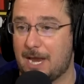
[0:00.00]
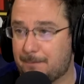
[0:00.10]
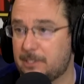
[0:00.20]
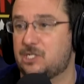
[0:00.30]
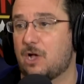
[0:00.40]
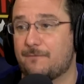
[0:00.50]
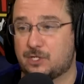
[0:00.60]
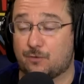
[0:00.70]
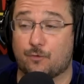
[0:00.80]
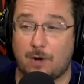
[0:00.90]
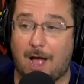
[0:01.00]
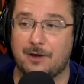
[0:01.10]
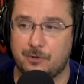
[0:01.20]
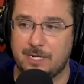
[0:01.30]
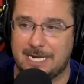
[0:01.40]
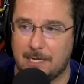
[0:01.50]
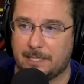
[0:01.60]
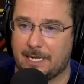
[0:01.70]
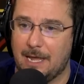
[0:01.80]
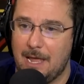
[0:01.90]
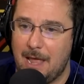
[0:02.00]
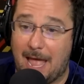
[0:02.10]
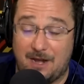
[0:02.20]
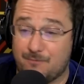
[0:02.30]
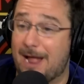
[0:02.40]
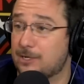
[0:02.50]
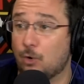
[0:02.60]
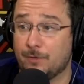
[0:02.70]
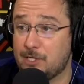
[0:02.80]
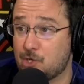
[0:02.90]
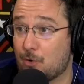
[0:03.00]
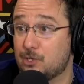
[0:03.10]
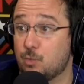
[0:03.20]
a police officer for an on-duty killing. And in fact, only charged